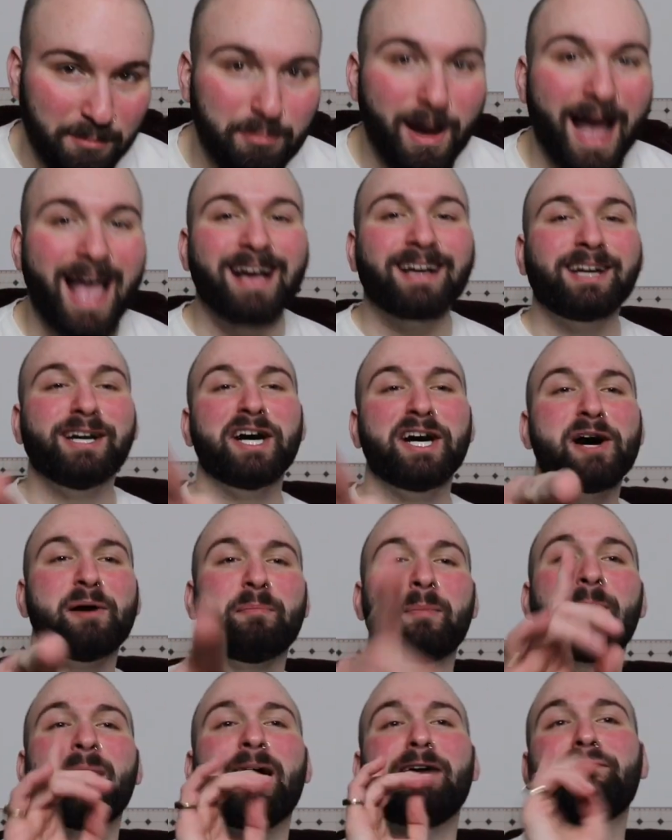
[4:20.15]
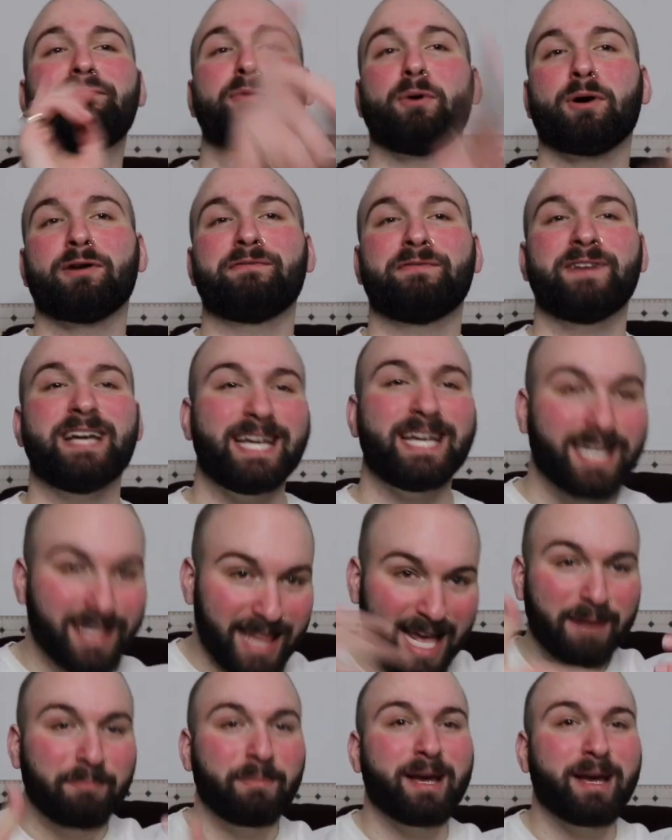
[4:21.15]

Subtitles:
Back up about 4 feet and then